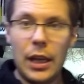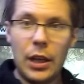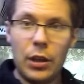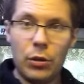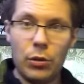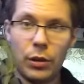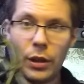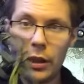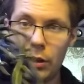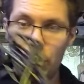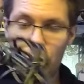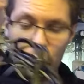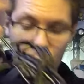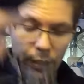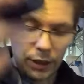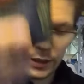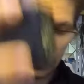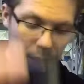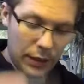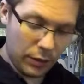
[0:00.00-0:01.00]
You can hook
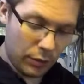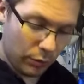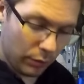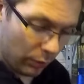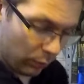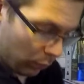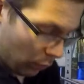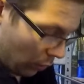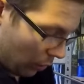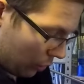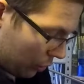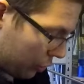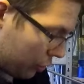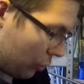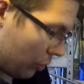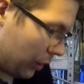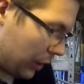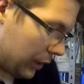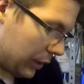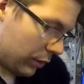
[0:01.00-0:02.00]
it into the wall
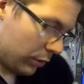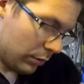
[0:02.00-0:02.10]
socket.